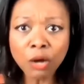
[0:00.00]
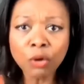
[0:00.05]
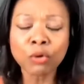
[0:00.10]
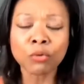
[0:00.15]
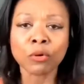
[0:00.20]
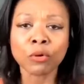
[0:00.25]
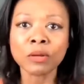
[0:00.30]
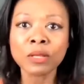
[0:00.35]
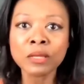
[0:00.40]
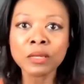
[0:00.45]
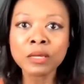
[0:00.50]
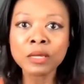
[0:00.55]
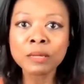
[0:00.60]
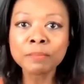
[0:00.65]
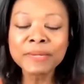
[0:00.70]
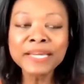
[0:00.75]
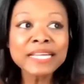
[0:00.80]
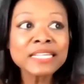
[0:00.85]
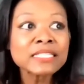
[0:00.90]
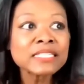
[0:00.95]
No,
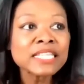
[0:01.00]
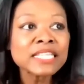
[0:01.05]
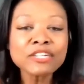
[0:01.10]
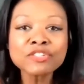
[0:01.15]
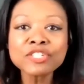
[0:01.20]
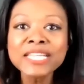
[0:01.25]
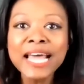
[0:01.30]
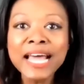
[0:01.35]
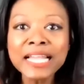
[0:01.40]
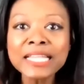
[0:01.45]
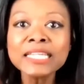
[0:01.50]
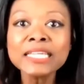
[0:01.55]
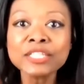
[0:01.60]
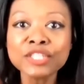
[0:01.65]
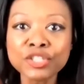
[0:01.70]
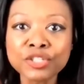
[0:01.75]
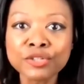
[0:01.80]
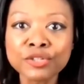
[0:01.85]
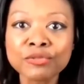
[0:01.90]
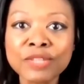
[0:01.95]
because they're
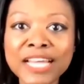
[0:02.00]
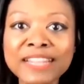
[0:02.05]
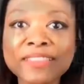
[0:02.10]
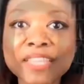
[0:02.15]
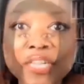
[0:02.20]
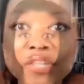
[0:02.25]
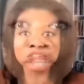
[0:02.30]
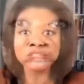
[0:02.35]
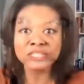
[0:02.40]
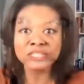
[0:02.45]
telling you that their